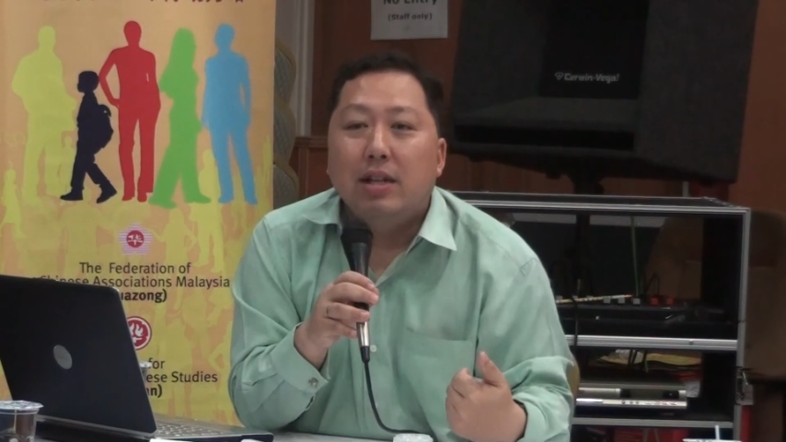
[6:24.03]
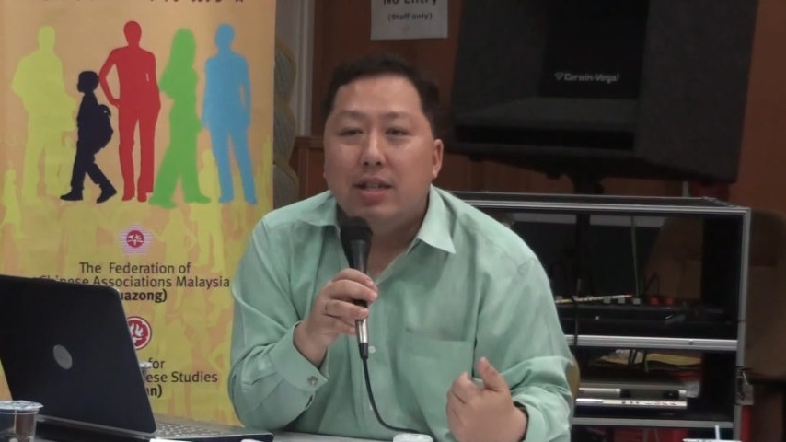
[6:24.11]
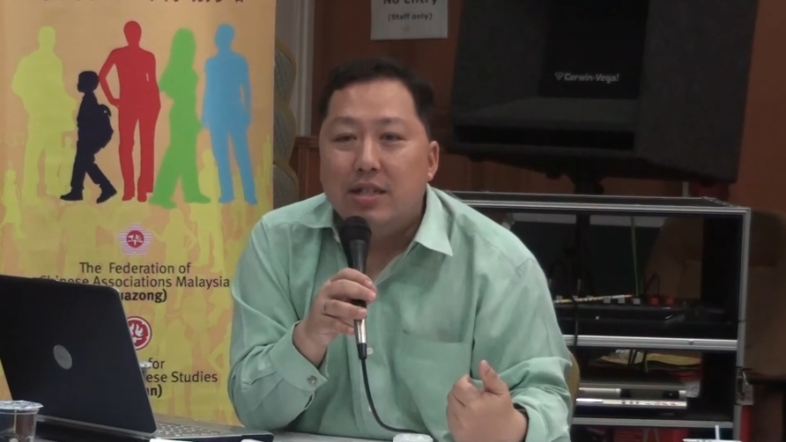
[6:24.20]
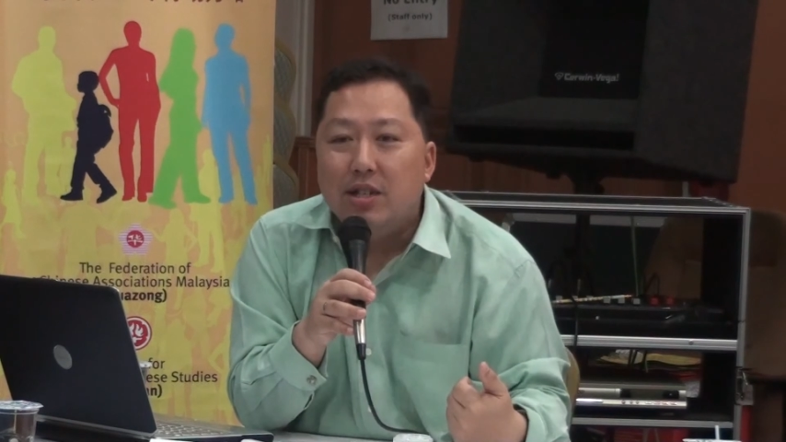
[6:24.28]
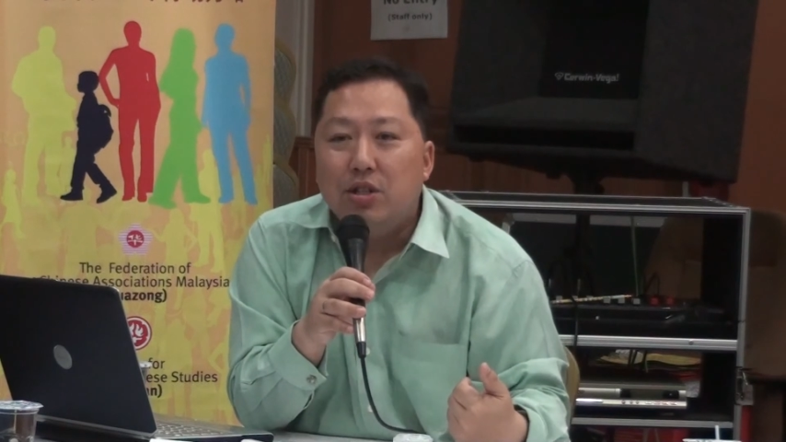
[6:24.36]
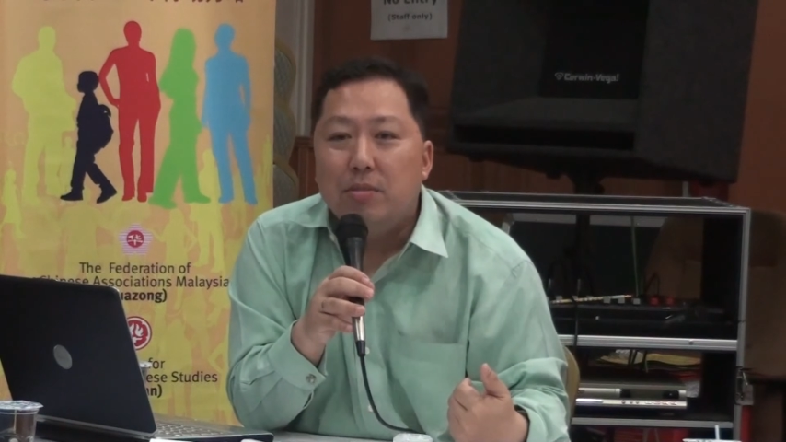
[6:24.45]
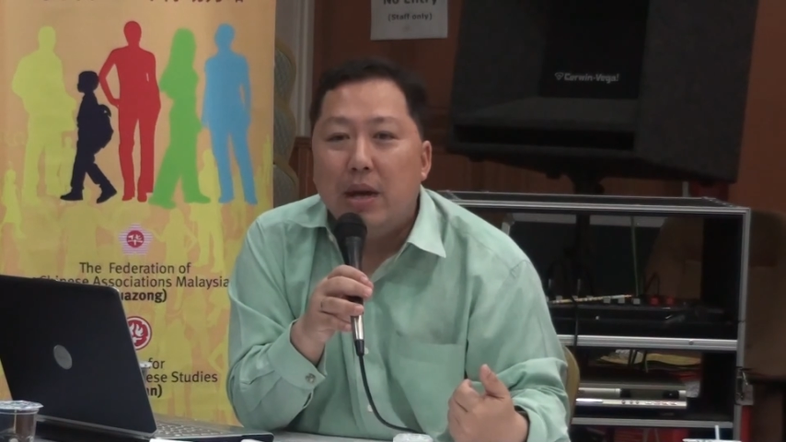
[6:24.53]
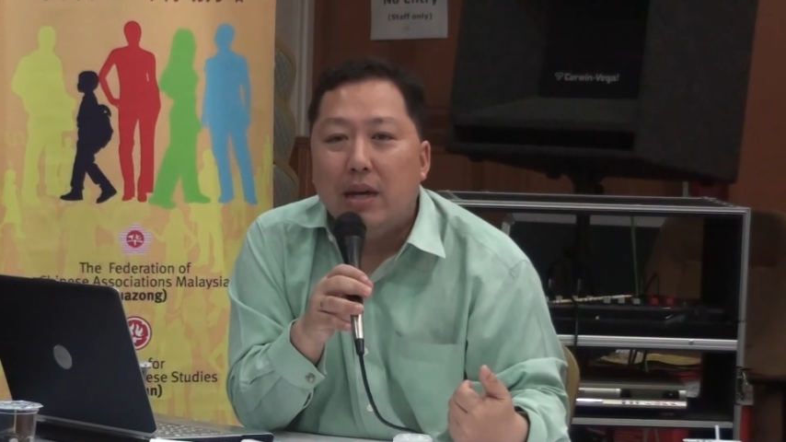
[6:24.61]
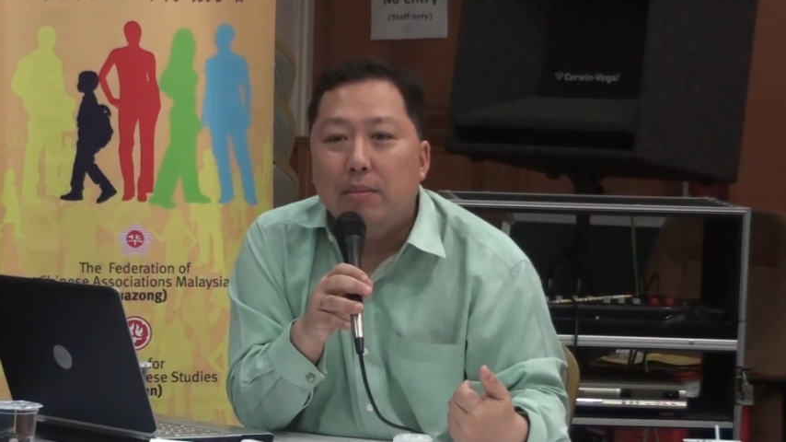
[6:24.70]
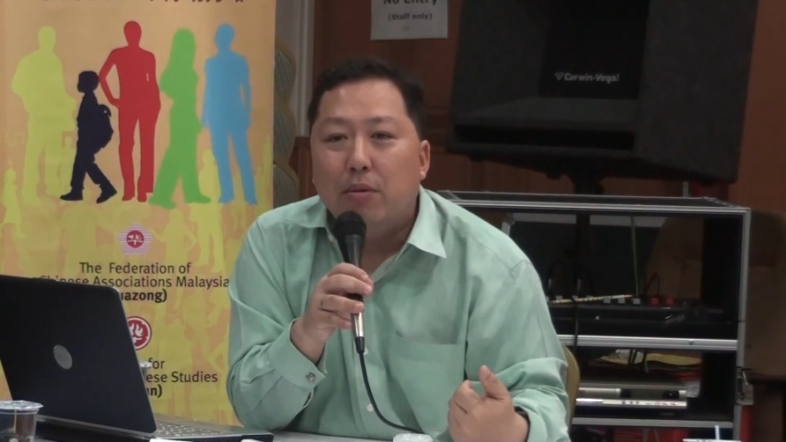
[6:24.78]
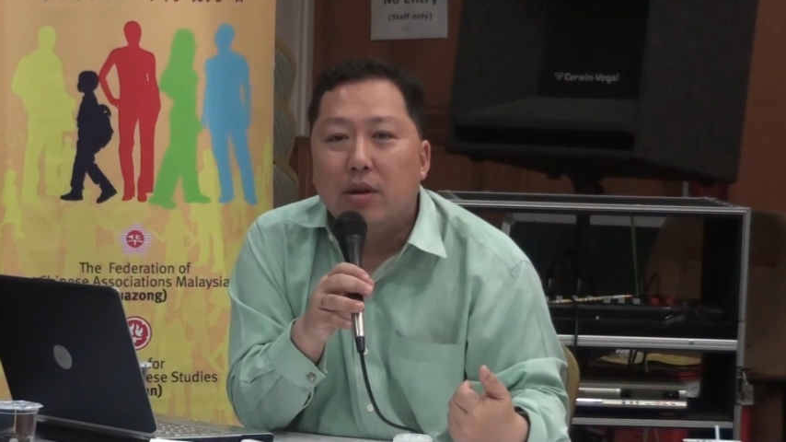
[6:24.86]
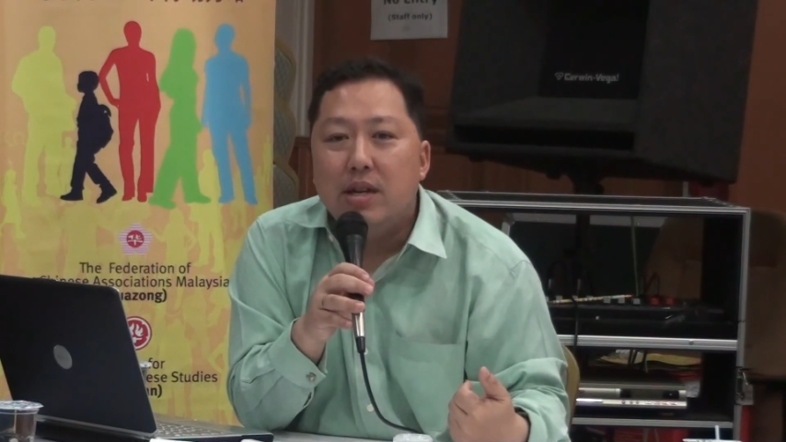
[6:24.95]
the
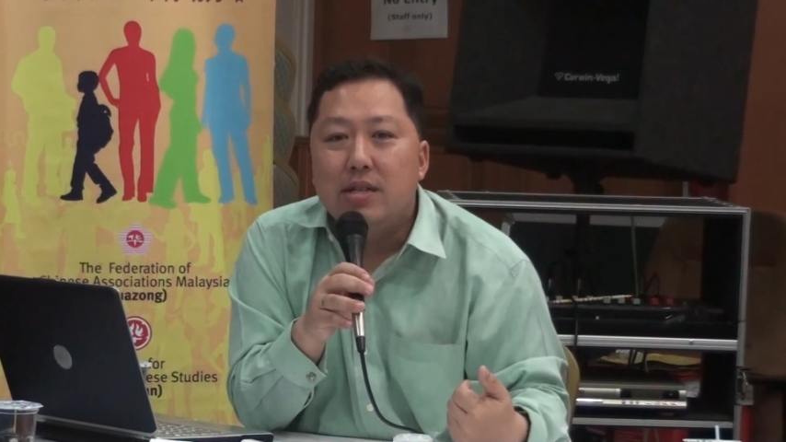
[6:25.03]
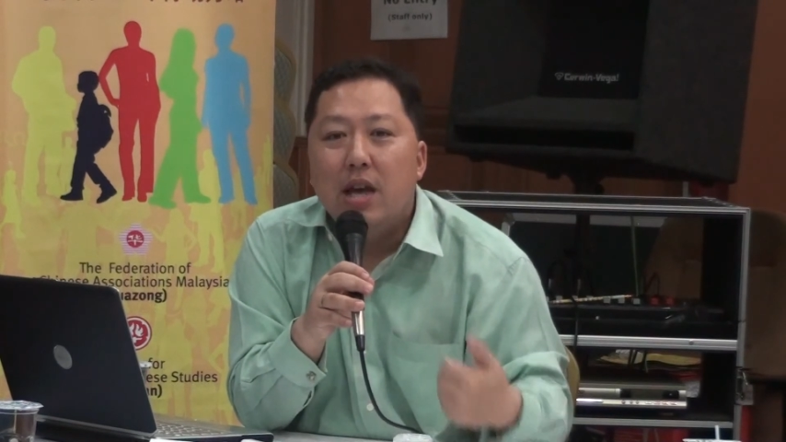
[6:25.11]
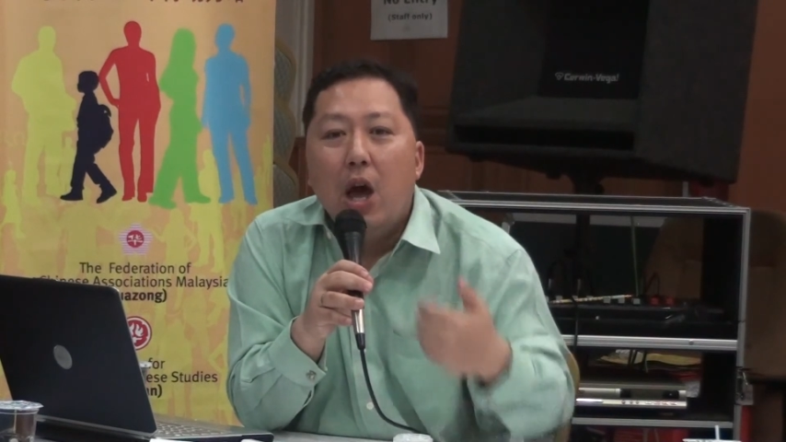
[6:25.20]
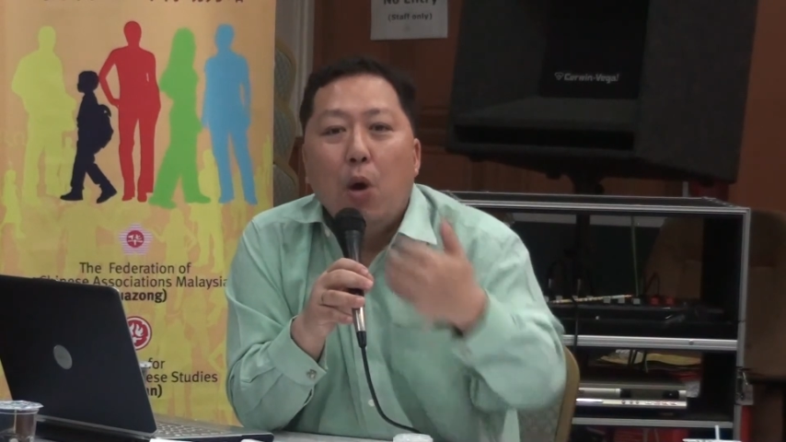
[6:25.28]
decision-making process.